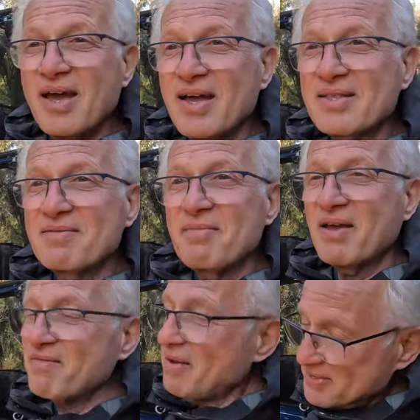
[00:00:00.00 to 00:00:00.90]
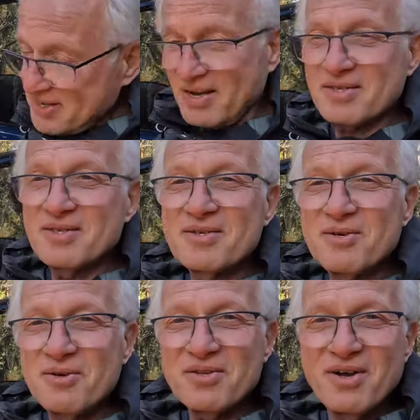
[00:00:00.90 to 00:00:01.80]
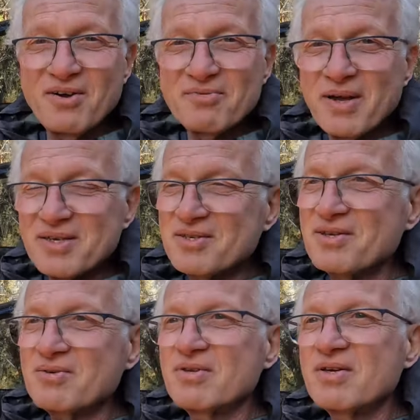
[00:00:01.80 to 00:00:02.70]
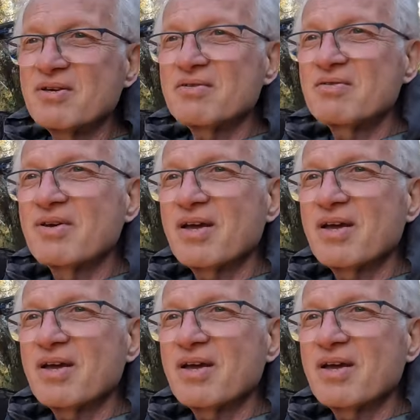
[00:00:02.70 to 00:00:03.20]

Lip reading: and my website is called Outback Studio.